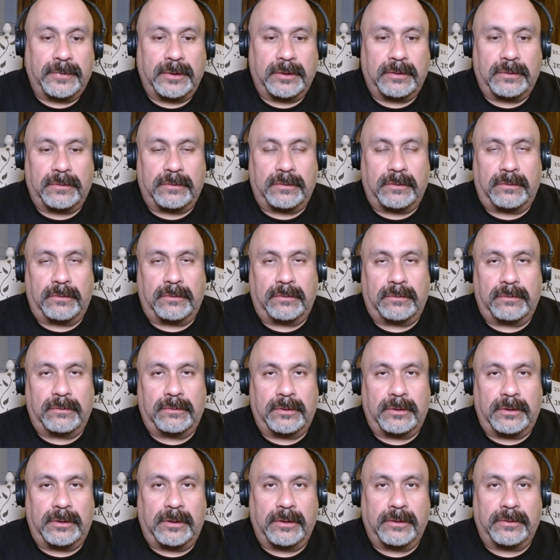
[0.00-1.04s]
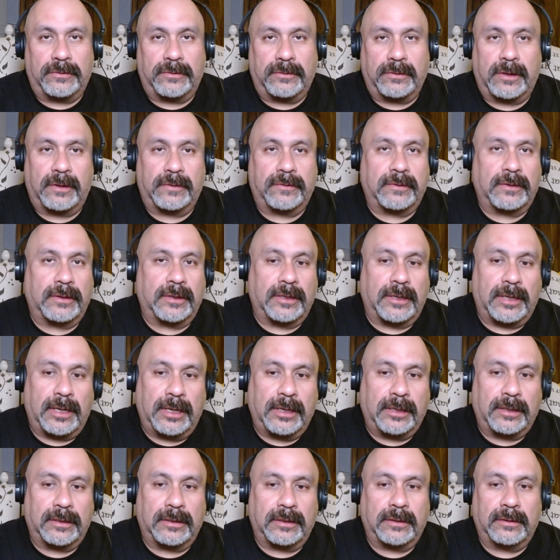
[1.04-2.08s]
So as long as you guys are gonna
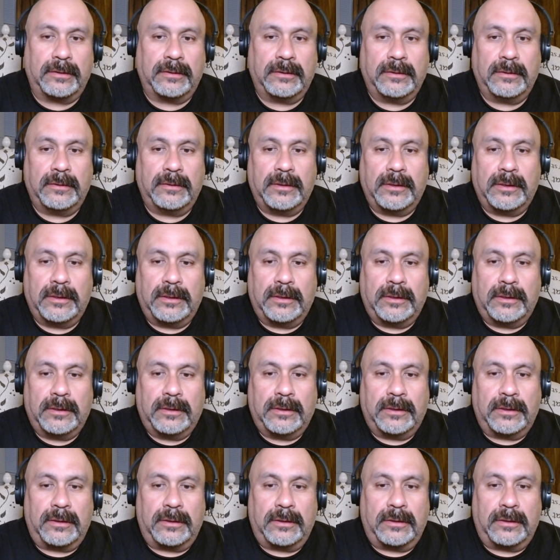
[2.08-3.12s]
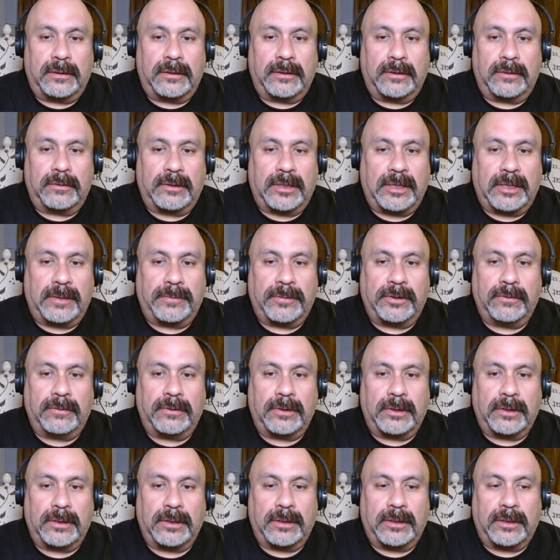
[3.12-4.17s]
like it, I'll keep
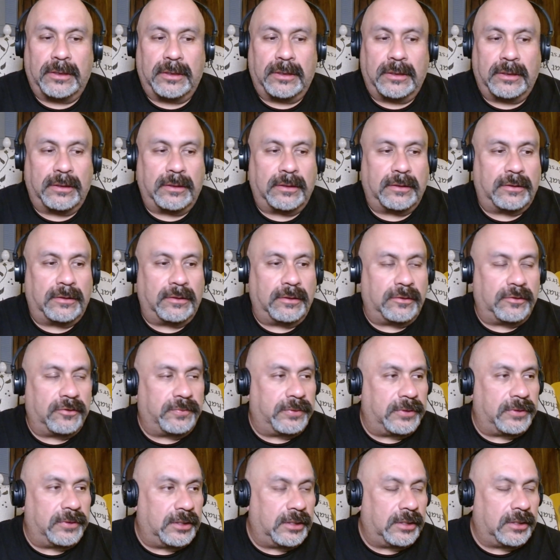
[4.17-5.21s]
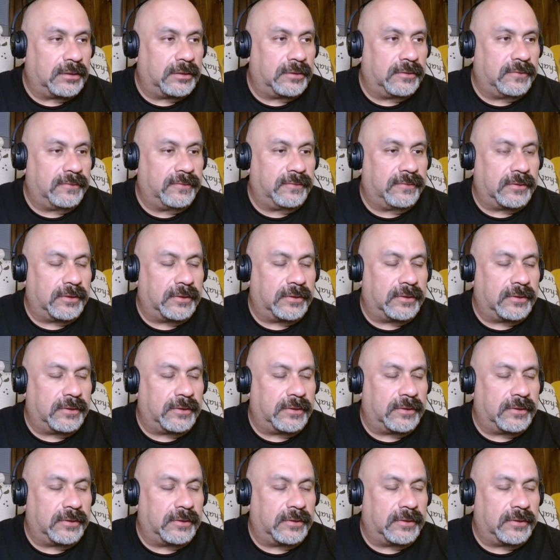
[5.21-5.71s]
doing it. I think it's productive.